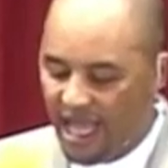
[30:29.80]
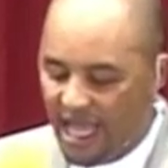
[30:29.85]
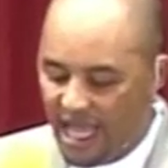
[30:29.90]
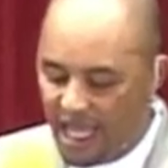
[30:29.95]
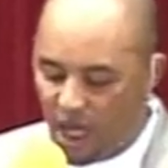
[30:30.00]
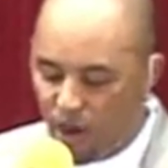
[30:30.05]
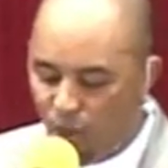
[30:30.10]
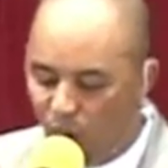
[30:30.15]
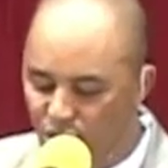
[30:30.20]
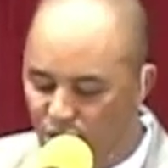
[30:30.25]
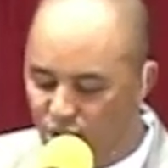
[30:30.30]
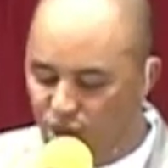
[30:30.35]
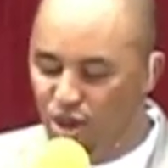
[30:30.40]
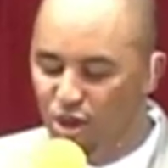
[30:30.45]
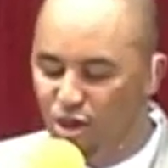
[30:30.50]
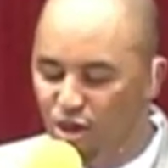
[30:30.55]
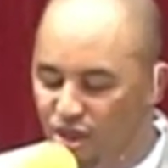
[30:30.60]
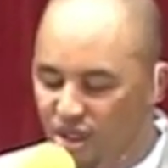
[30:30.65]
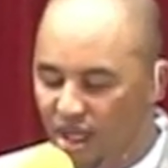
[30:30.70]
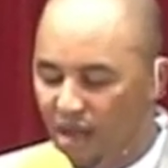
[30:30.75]
he wants to
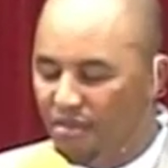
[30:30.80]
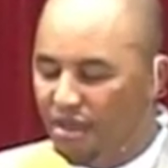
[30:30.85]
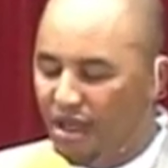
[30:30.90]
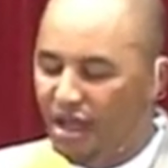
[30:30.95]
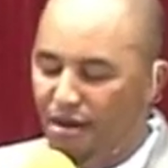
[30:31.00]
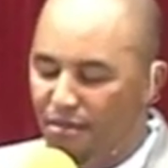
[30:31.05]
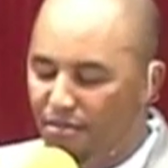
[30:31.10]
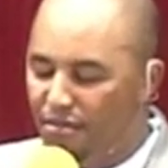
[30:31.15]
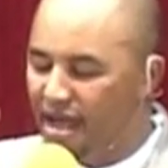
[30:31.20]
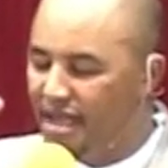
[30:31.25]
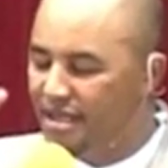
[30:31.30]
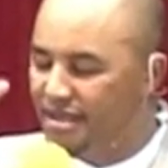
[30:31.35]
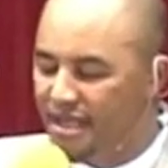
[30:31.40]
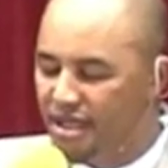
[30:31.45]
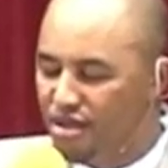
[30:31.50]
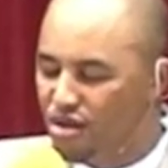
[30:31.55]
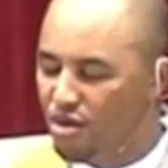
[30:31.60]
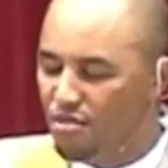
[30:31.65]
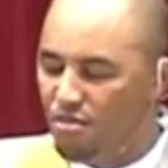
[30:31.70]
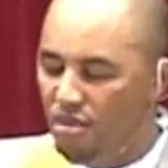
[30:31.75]
do something
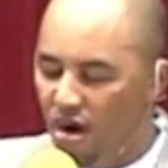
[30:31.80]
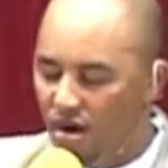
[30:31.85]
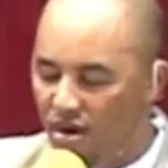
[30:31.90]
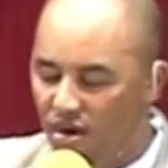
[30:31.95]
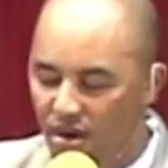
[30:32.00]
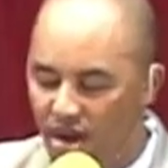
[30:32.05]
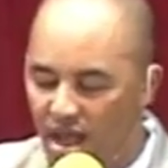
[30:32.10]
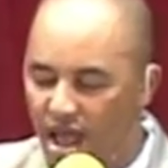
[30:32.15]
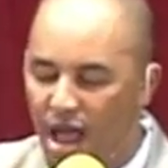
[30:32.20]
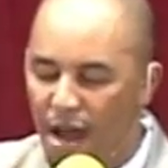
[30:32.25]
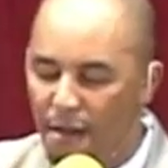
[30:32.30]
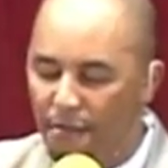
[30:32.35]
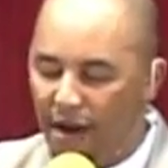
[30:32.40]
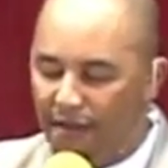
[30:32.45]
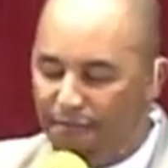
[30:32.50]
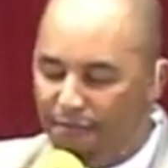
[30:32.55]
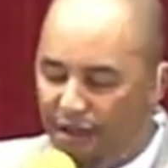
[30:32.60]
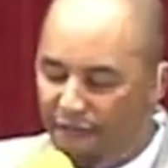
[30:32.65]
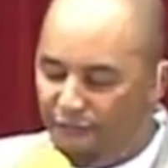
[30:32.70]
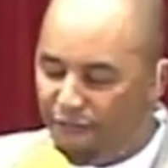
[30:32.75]
amazing tomorrow.
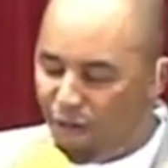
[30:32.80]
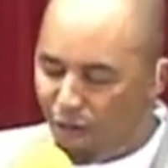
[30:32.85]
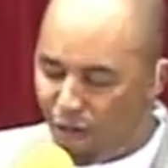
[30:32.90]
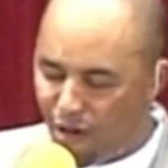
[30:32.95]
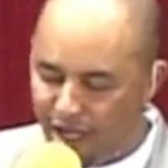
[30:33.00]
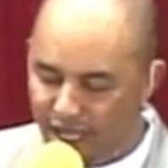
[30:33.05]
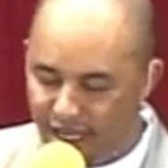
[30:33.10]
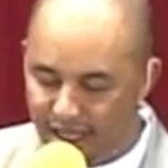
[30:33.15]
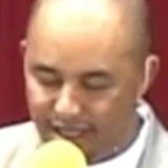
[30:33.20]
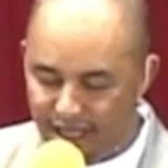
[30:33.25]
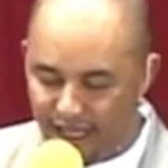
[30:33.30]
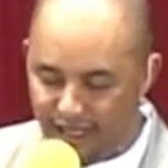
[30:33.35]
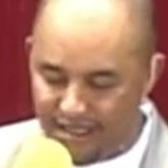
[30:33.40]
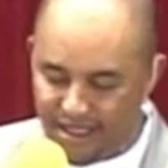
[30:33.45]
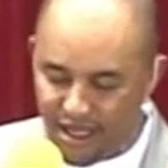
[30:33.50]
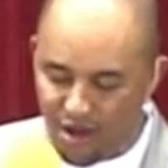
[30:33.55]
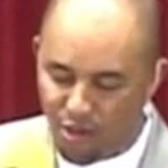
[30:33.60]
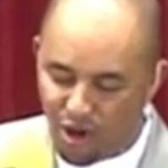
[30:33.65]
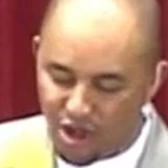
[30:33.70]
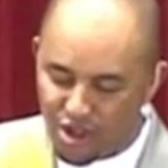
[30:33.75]
But before he does,
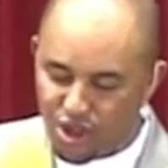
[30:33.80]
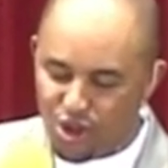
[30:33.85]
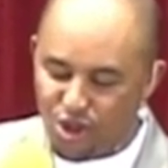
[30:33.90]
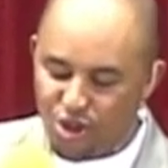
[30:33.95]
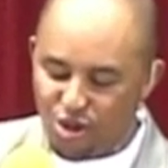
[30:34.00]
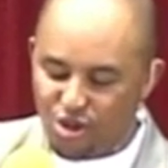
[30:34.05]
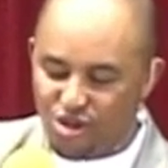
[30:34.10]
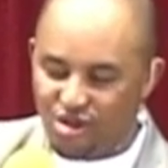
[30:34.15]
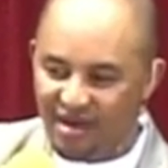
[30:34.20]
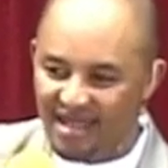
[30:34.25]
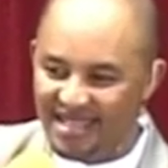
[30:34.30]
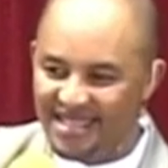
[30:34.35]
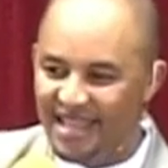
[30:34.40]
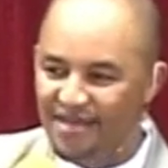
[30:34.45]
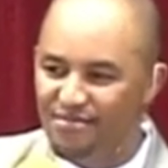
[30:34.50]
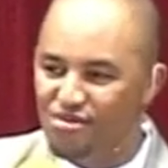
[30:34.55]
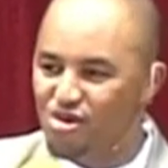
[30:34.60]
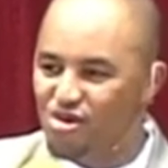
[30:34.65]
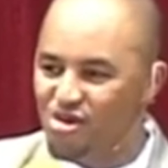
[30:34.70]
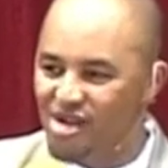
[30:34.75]
he wants you to trust
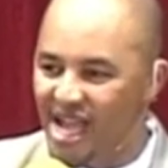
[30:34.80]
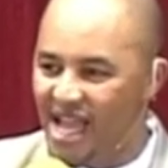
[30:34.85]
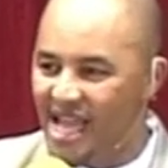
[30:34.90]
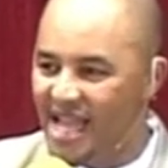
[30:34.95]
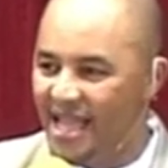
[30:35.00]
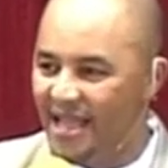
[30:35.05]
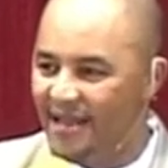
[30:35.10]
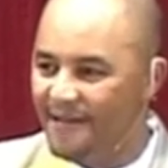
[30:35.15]
him today.